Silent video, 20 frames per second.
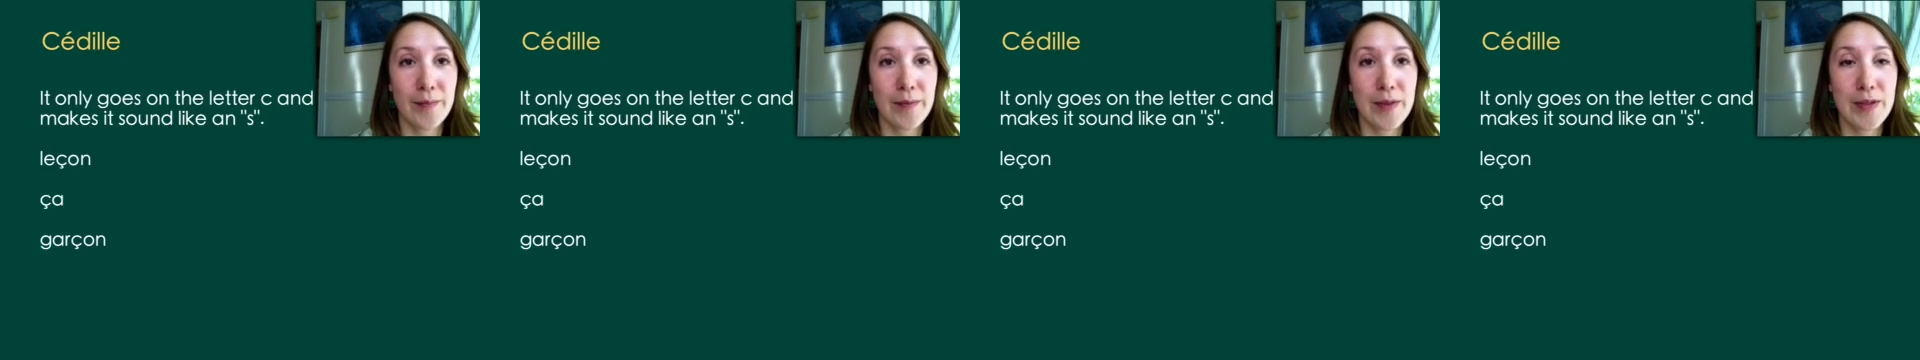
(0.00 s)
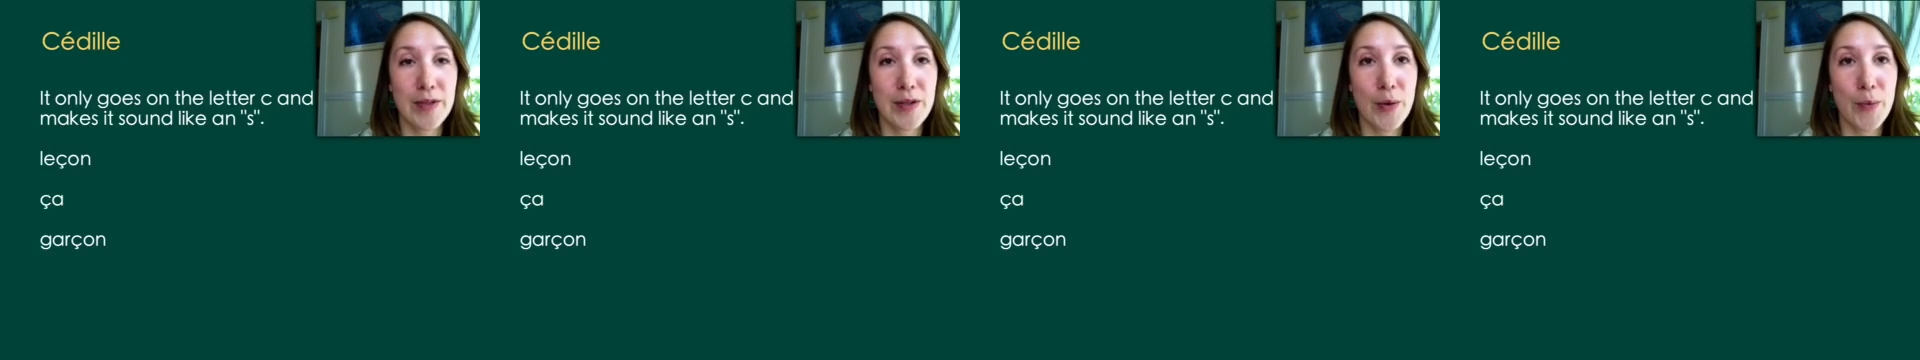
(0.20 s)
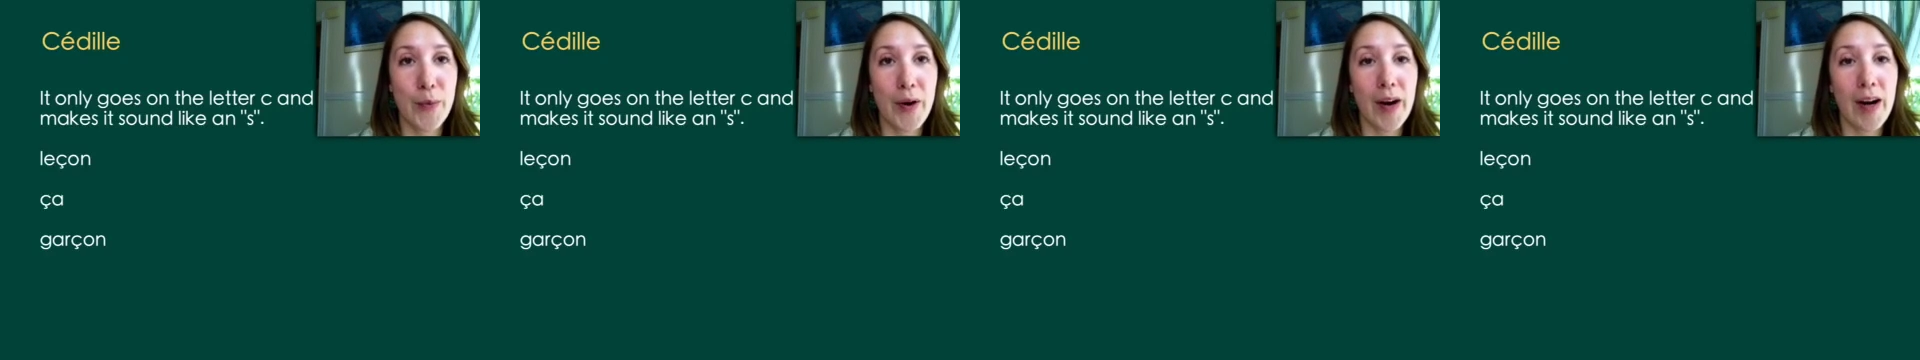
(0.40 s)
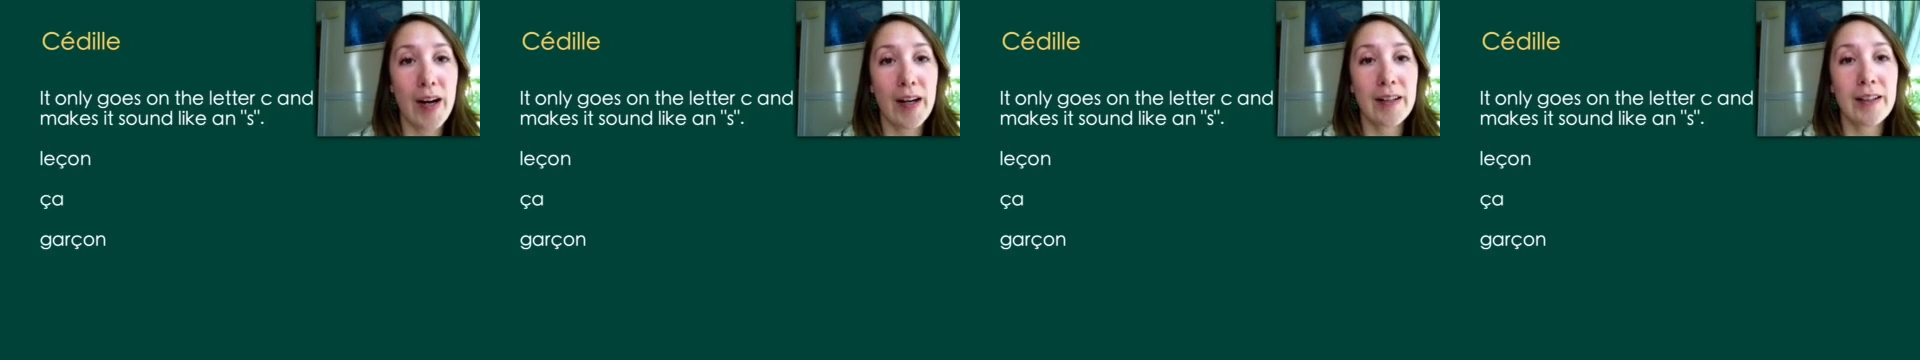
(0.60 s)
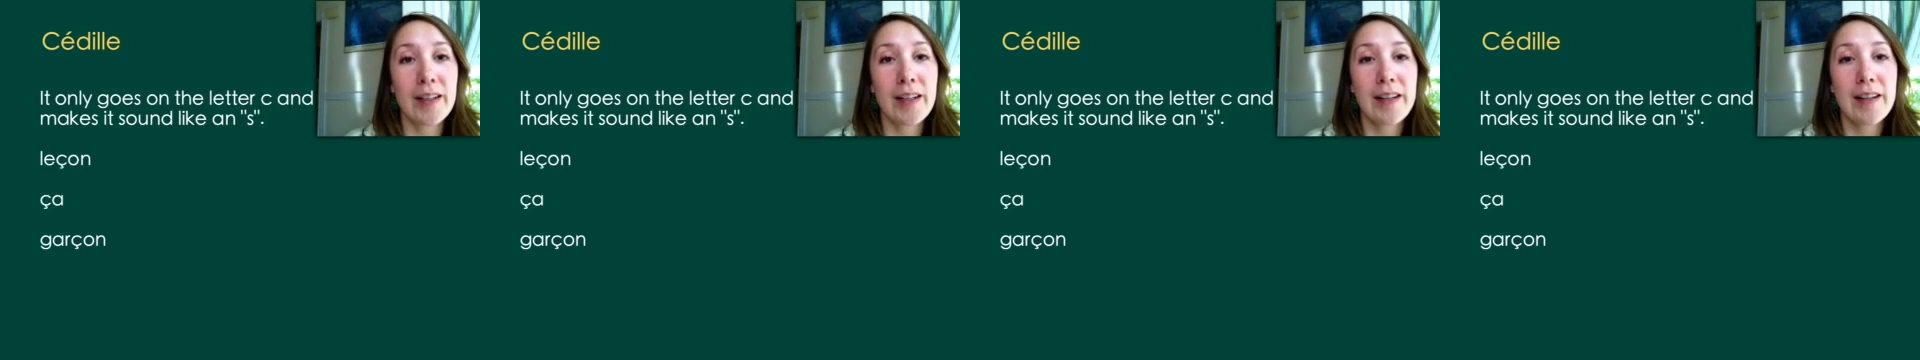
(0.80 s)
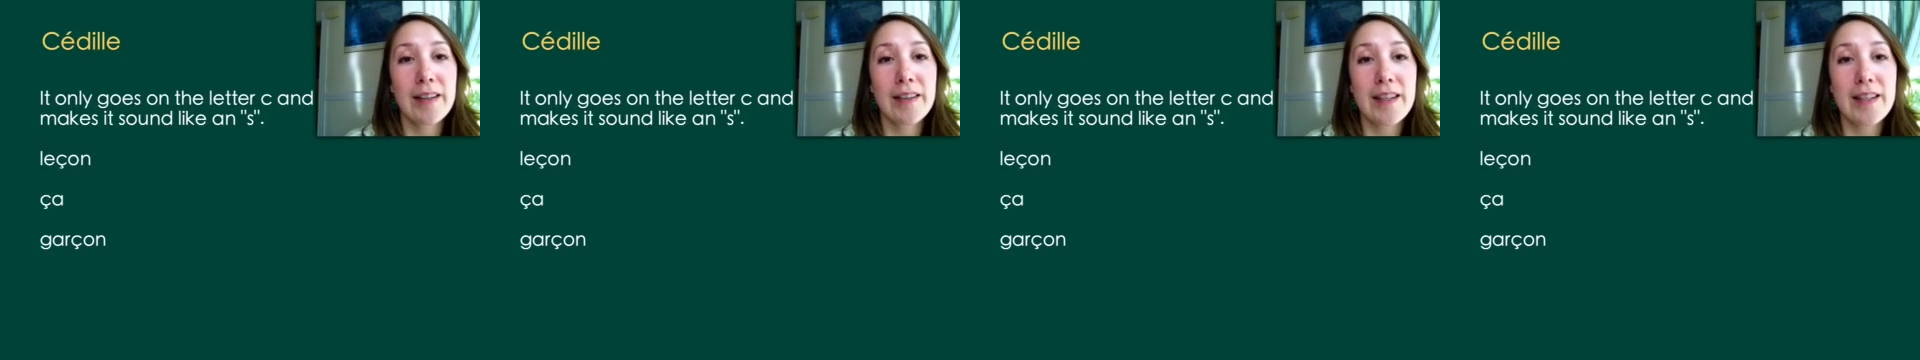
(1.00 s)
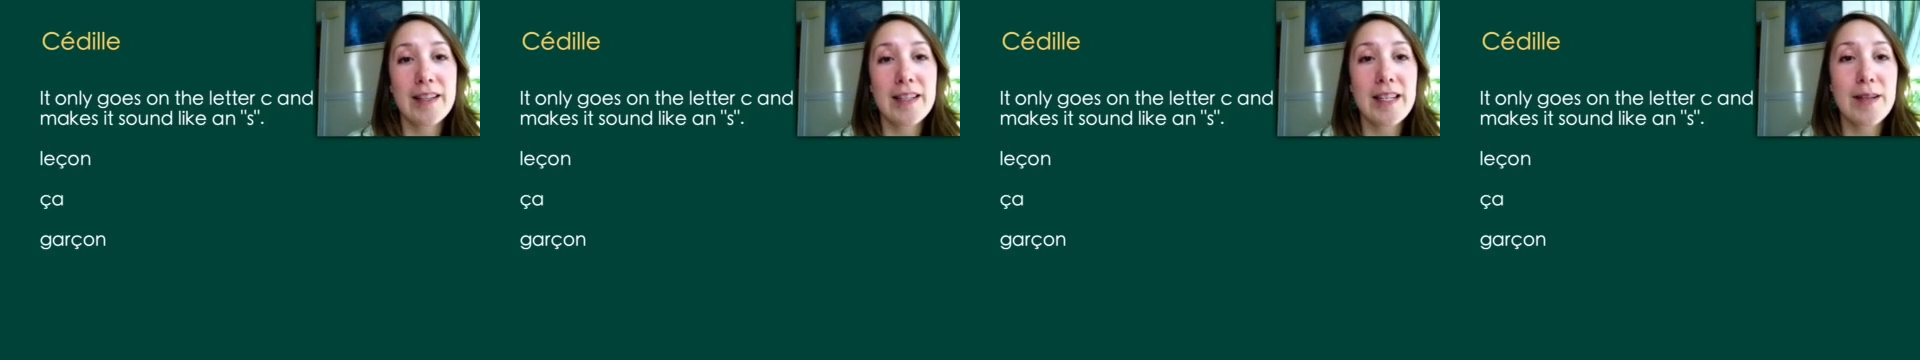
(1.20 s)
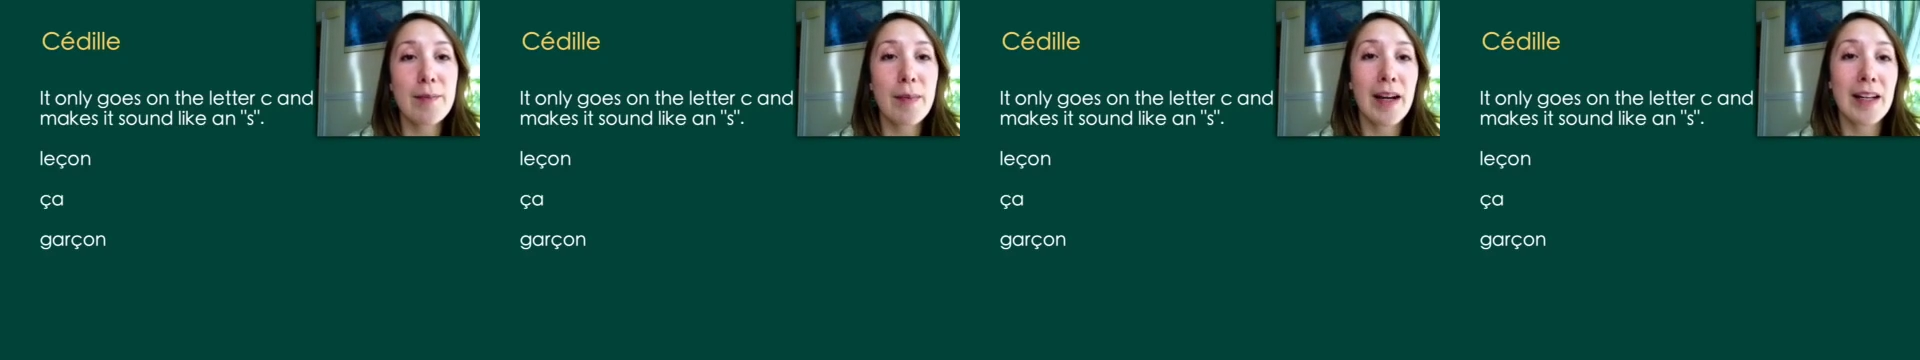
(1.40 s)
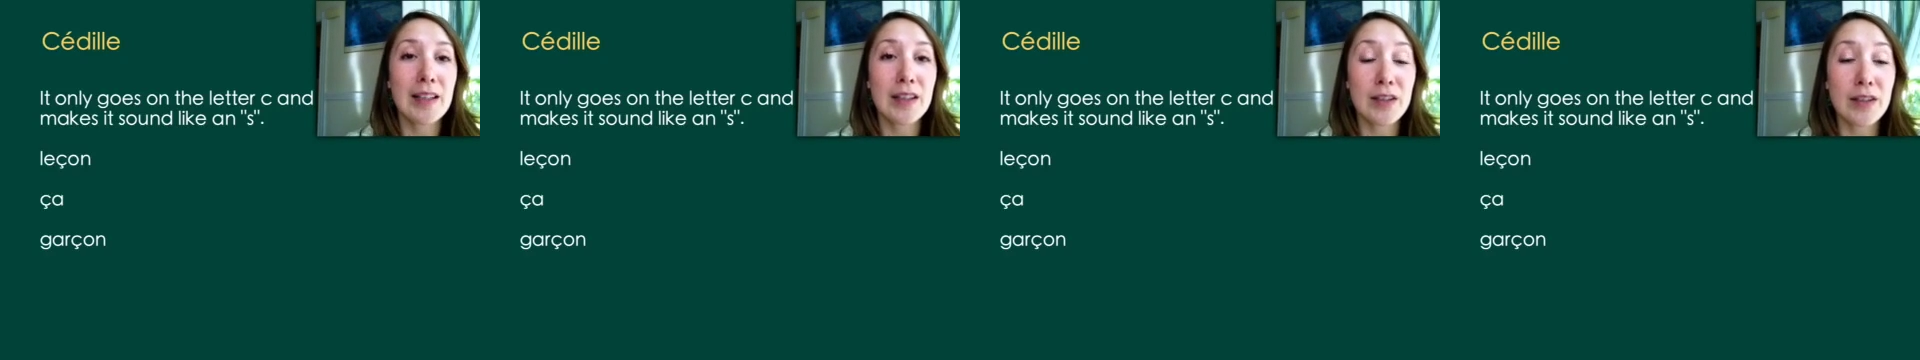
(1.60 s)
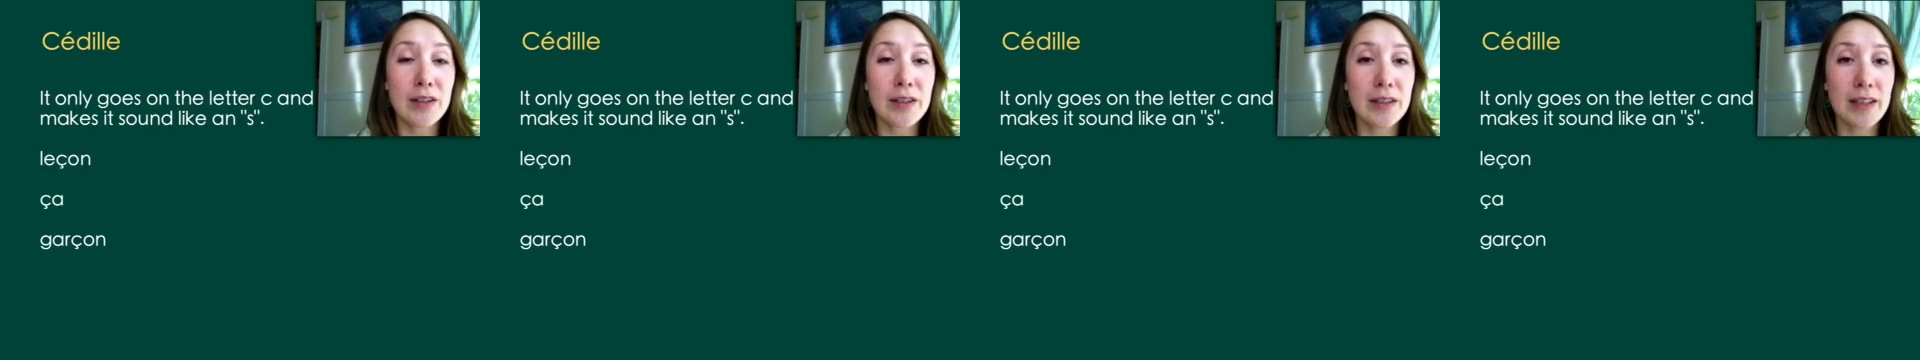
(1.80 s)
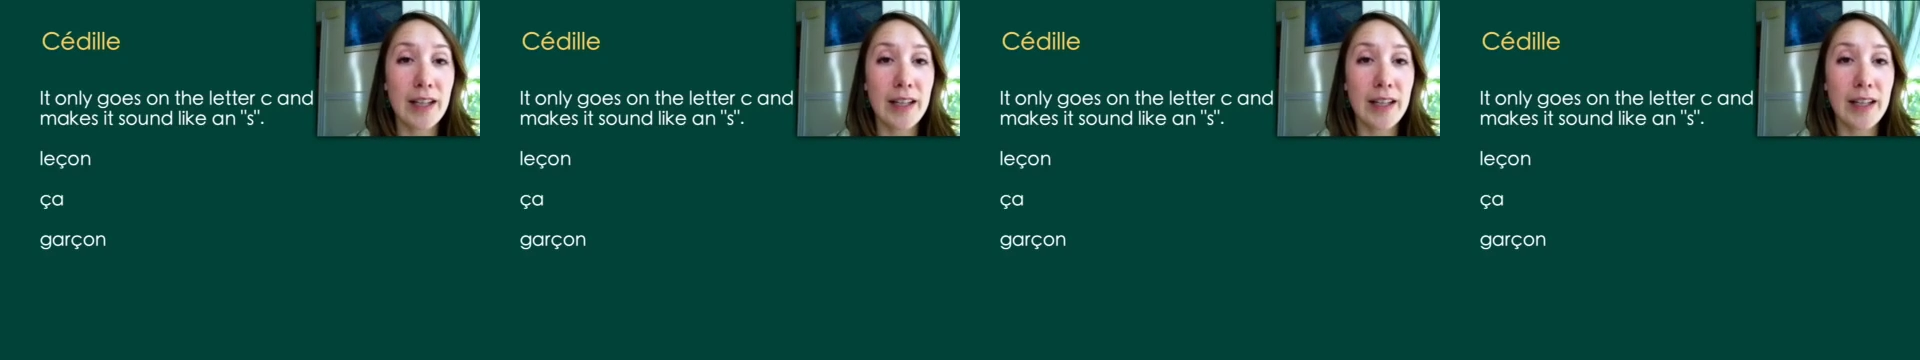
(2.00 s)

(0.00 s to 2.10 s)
So where the C might look